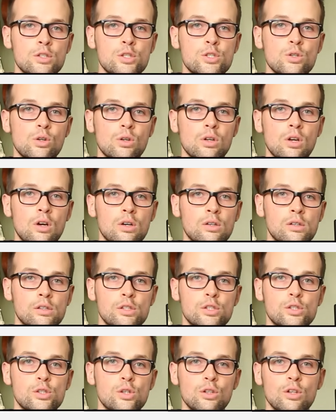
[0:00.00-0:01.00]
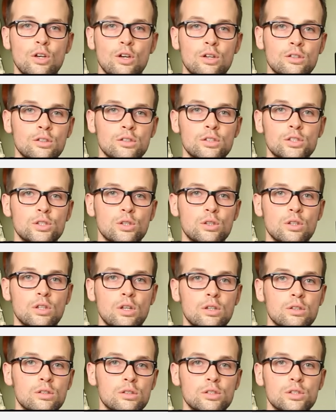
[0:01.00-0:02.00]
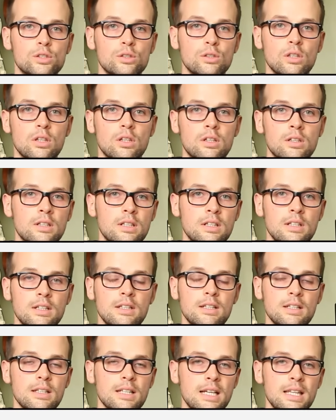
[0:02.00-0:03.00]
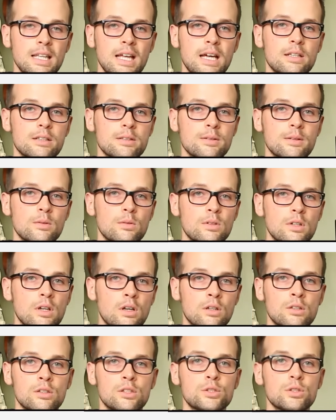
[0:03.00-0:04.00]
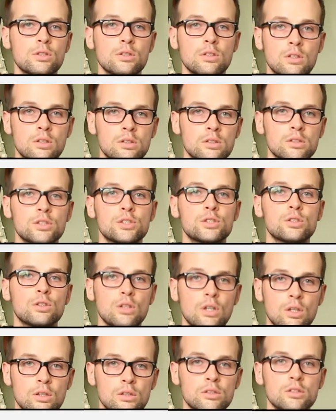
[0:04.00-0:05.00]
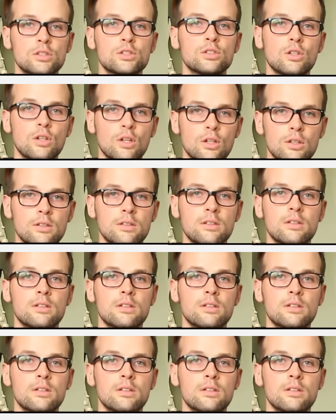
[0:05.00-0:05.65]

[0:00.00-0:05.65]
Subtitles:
short, long, short, long, short, long, short, long, like that. Long, short, long, short, long, short, long.